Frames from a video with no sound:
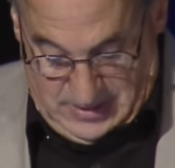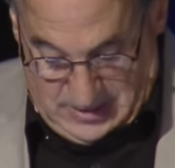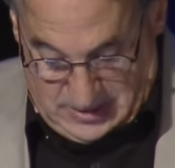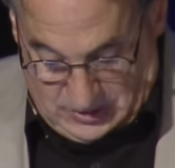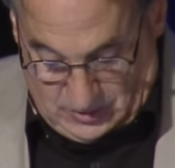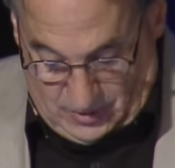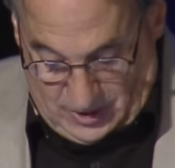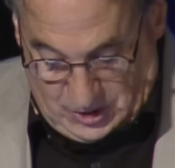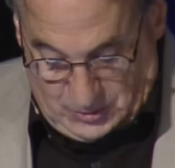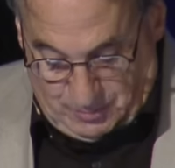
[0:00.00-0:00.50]
A
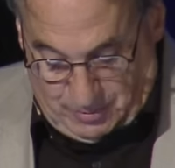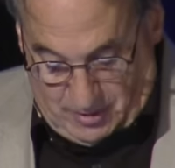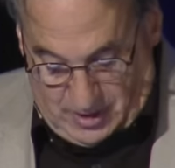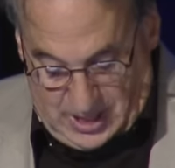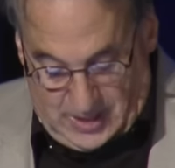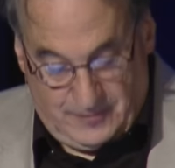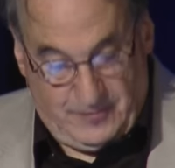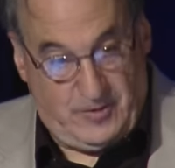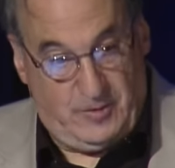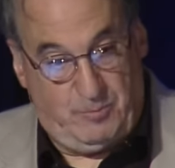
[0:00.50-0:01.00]
large
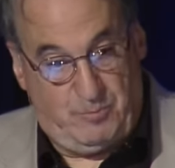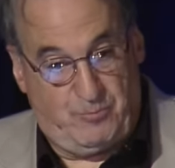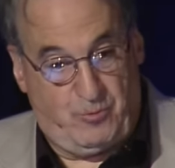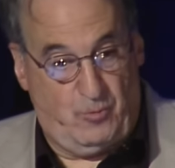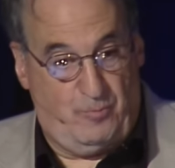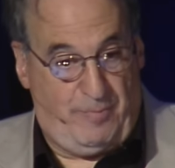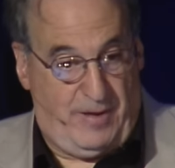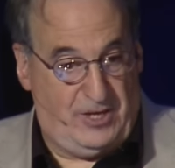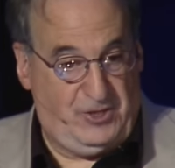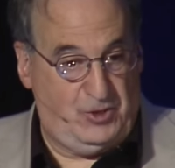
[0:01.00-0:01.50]
part of it
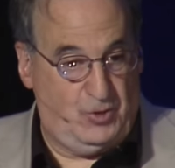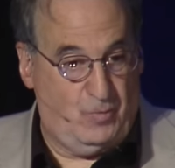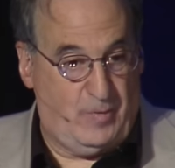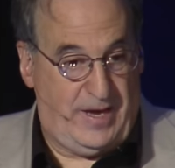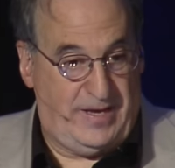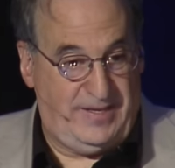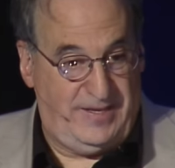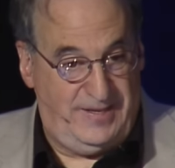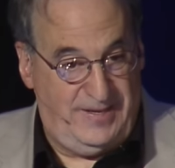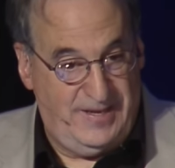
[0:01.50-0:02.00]

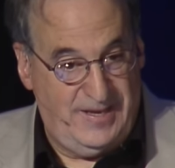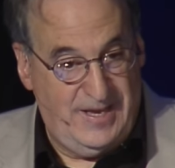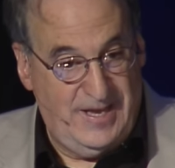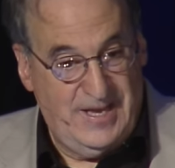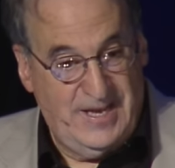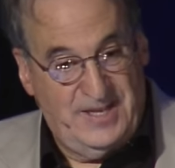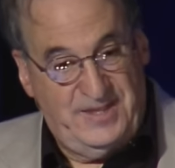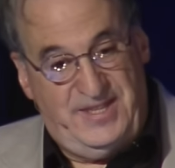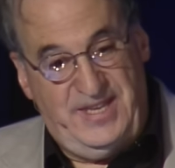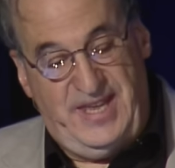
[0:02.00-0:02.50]
perpetuated
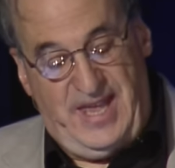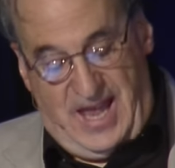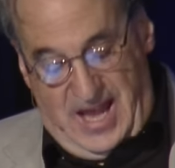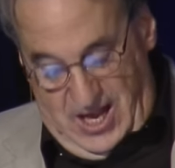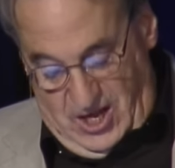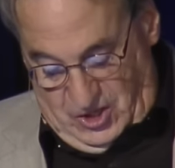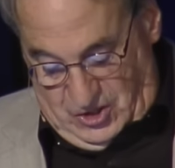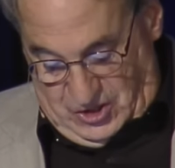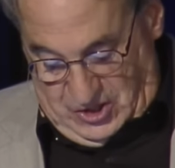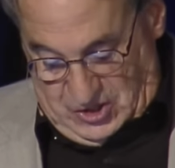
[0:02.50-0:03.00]
the
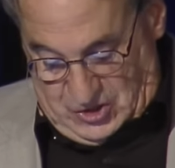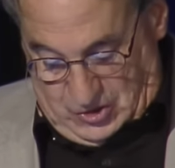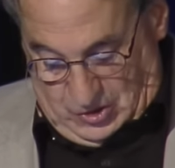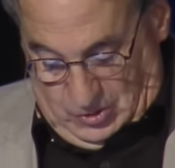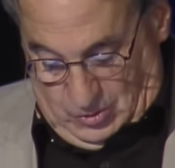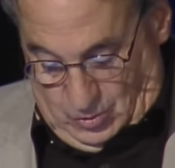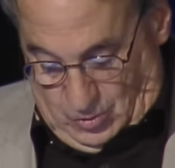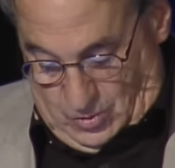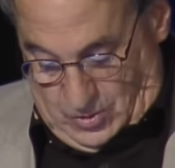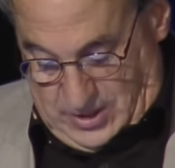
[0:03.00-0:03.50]

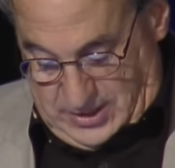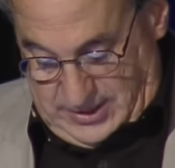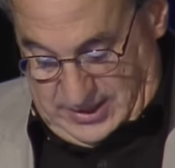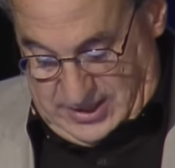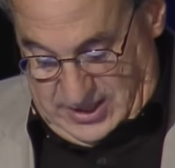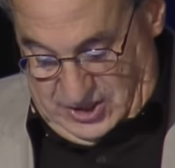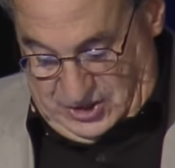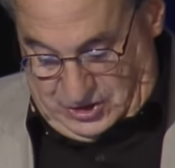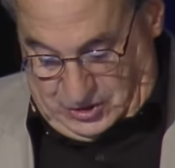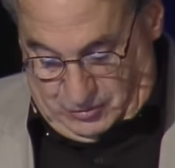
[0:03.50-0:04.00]
ages-long
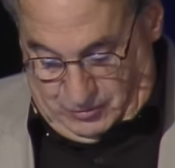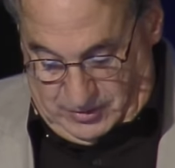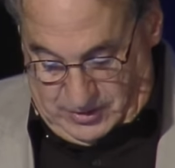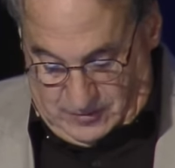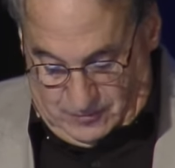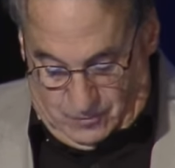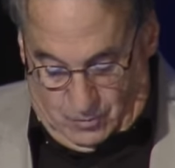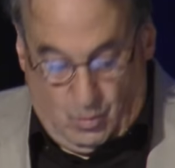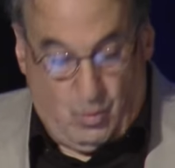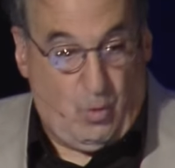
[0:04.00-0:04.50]
history
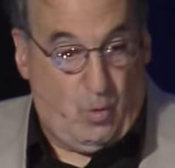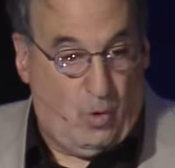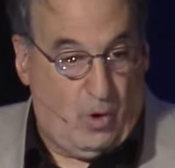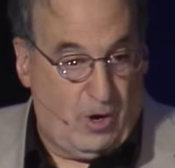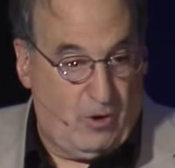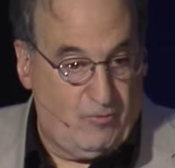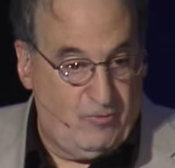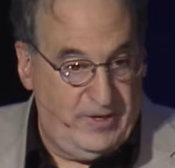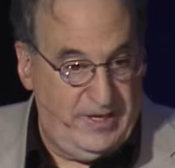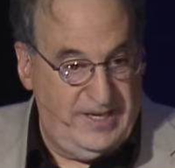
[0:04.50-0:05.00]
of
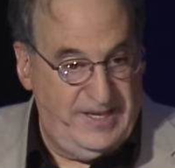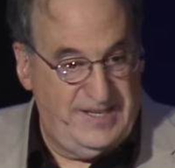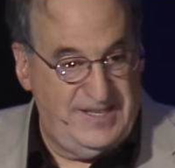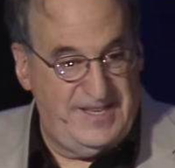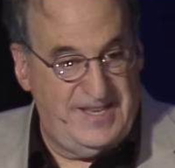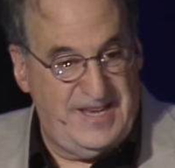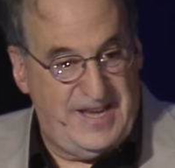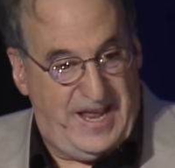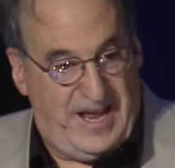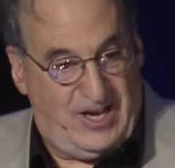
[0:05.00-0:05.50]

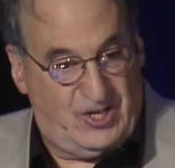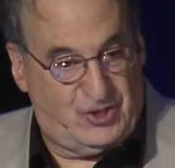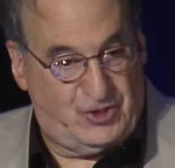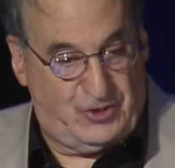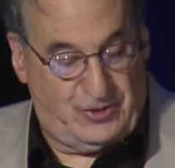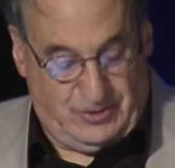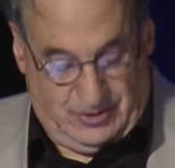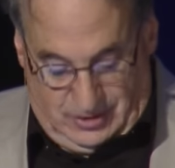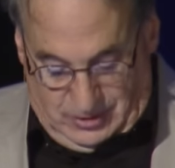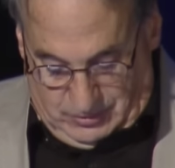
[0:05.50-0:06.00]
warring
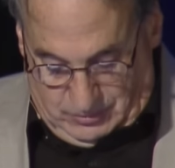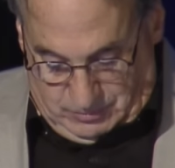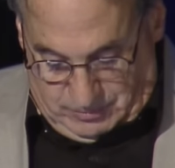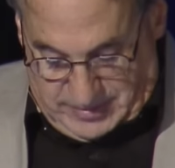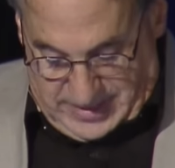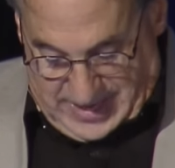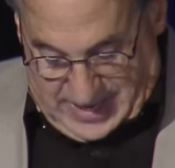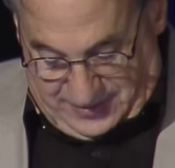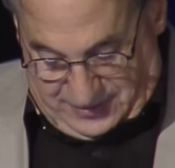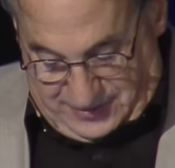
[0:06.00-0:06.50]
national
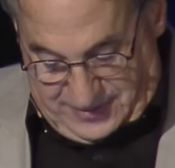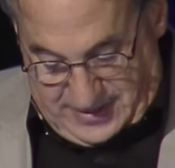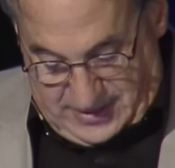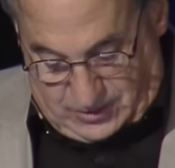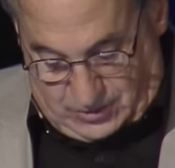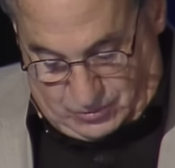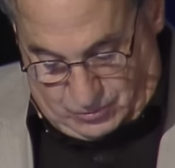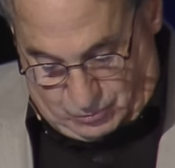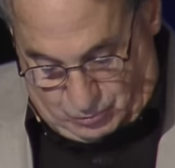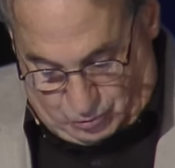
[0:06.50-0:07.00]
ethnic
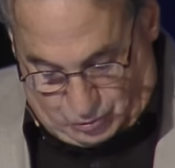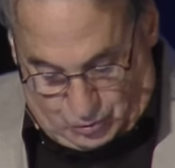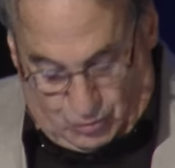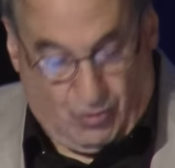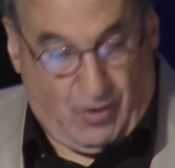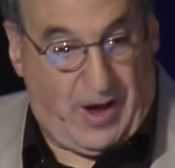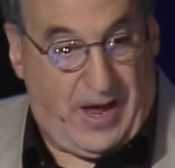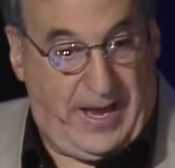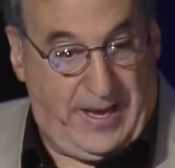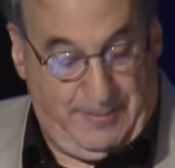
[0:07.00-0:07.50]

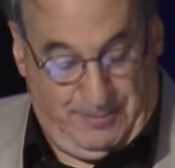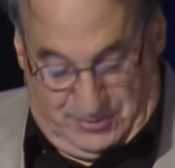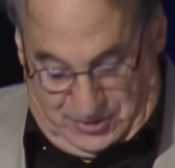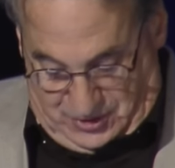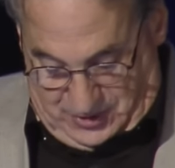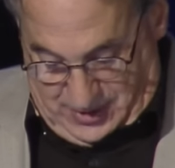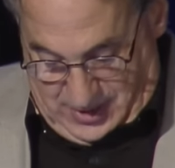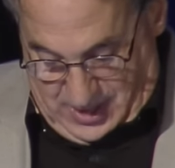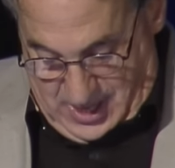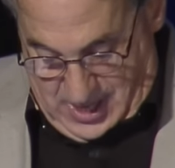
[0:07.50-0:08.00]

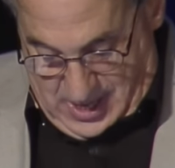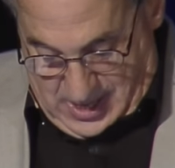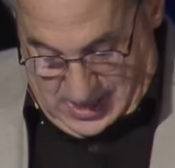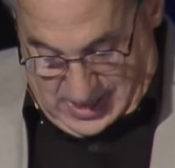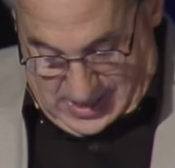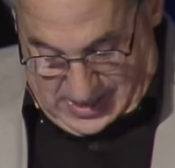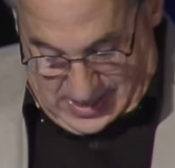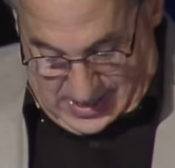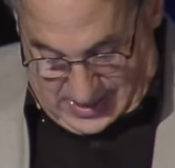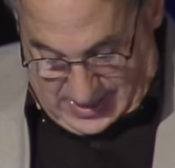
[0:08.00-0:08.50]
tribes,
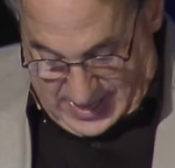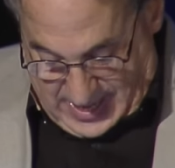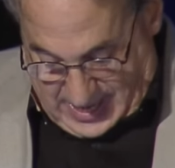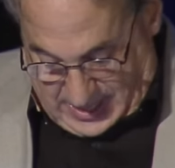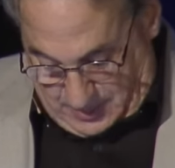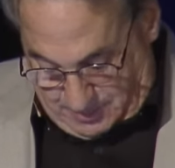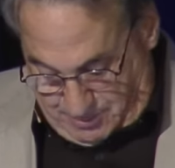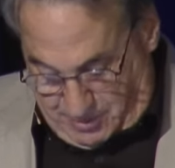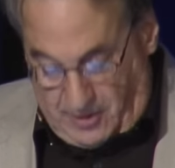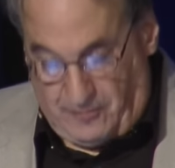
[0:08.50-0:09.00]
and
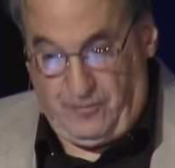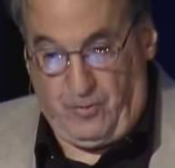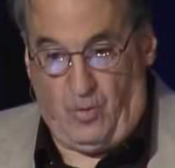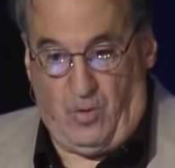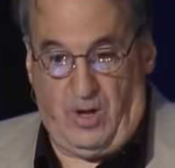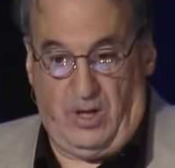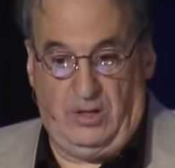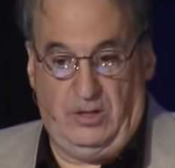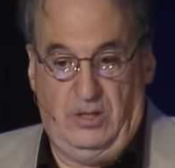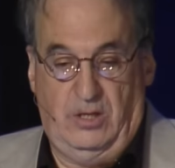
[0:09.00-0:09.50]
above
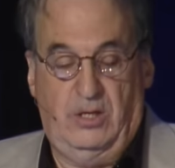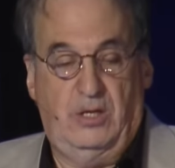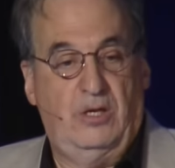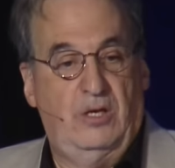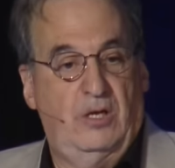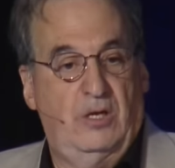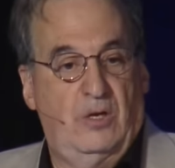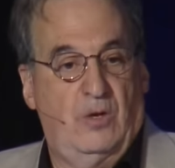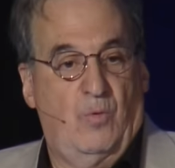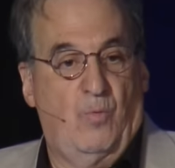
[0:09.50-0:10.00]
all,
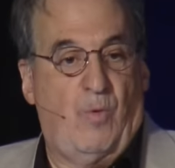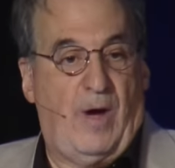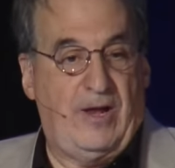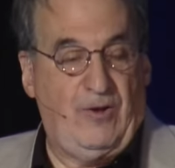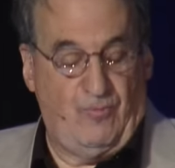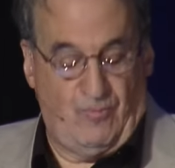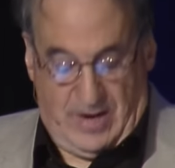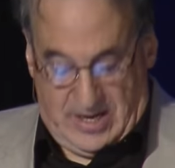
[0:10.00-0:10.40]
white